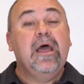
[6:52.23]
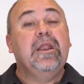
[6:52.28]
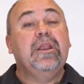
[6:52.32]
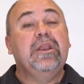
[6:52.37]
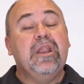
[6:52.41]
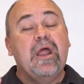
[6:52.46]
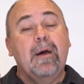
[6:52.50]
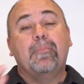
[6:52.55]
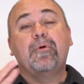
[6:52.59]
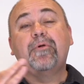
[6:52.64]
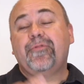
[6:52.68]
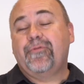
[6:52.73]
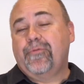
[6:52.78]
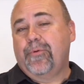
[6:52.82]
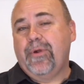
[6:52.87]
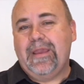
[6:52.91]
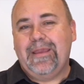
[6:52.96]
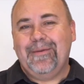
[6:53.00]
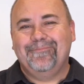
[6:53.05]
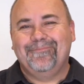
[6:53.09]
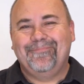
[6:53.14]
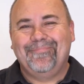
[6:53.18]
Number
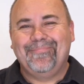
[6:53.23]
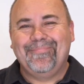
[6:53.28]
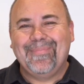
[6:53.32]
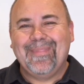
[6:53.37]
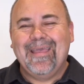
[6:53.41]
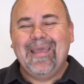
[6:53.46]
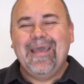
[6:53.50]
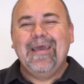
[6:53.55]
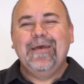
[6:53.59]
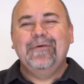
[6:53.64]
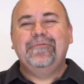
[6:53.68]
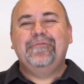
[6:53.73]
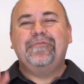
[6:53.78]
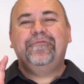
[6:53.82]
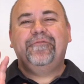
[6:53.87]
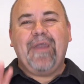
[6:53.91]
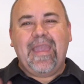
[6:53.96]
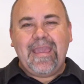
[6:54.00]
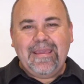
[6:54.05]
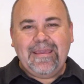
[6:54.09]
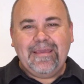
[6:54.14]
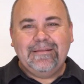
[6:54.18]
three,
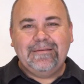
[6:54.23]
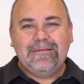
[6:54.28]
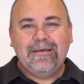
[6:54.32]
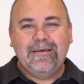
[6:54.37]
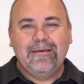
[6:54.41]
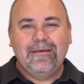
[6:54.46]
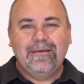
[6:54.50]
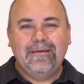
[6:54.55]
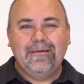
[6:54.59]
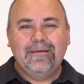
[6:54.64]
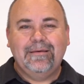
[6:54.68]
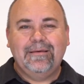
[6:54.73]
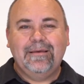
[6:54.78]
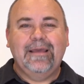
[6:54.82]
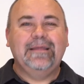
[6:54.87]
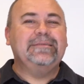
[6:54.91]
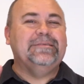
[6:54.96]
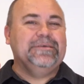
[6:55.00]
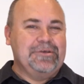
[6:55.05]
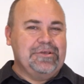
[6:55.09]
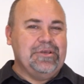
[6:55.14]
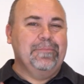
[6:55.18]
fake it
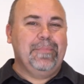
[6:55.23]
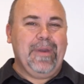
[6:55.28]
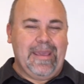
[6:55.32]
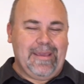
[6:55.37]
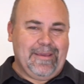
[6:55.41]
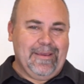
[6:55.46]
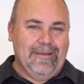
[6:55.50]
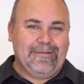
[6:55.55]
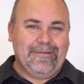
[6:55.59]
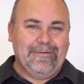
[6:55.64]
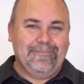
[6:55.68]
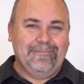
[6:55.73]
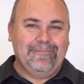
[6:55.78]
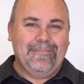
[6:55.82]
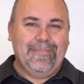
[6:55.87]
until you make it.